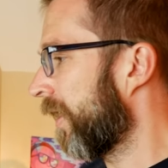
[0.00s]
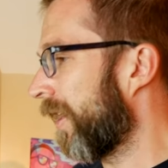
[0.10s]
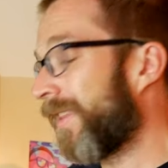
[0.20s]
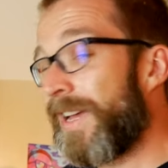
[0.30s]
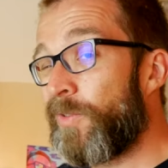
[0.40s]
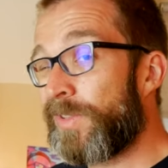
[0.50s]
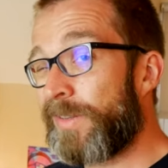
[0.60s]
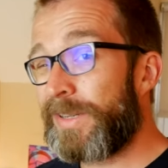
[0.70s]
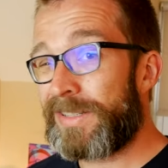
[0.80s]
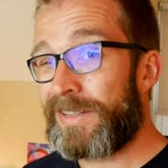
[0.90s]
And that
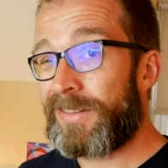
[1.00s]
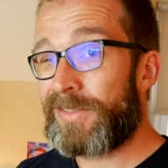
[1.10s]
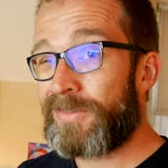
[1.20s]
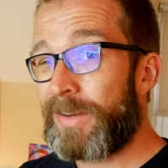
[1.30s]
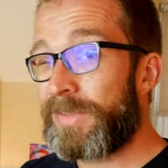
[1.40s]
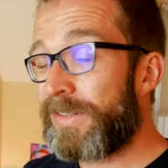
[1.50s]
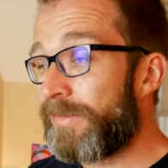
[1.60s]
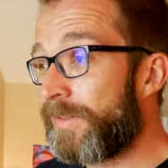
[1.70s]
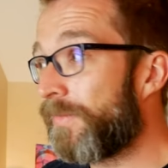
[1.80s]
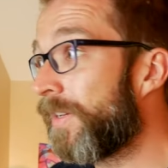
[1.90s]
also means that no straps
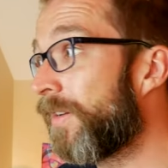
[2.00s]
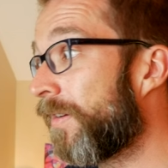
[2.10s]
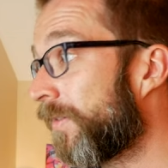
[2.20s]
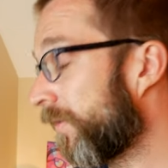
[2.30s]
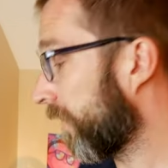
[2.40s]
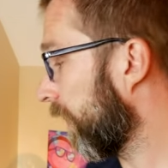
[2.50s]
are in the video, so it's